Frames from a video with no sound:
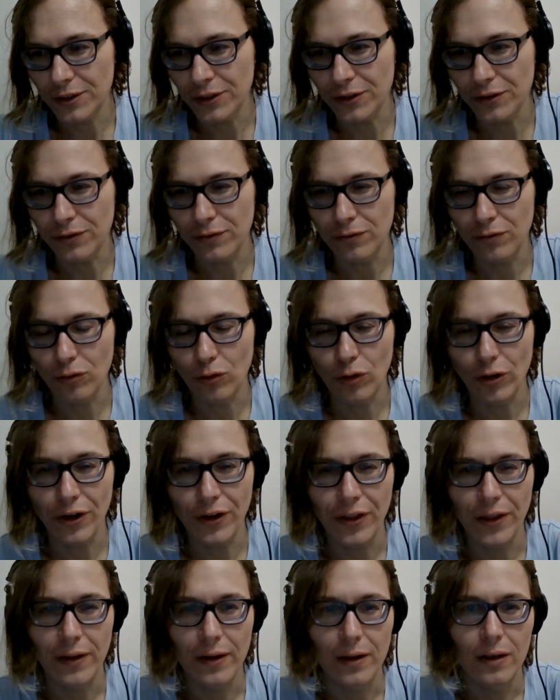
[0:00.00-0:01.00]
June 4th?
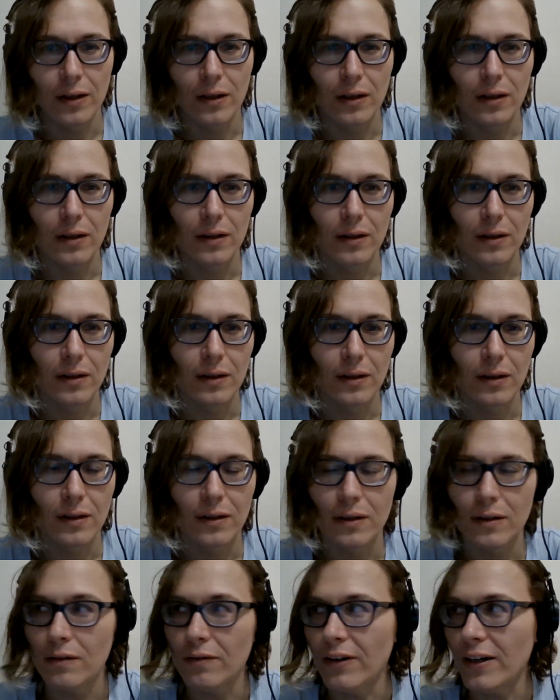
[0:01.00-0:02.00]

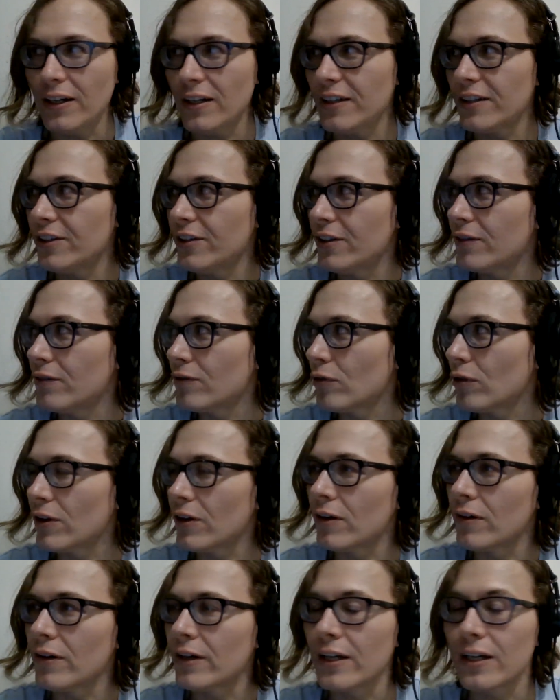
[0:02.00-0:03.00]
Fuck, it's June
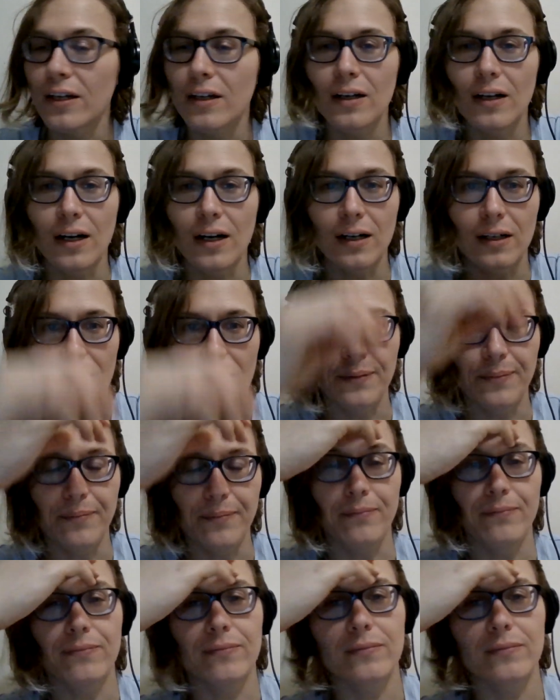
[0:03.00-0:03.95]
4th.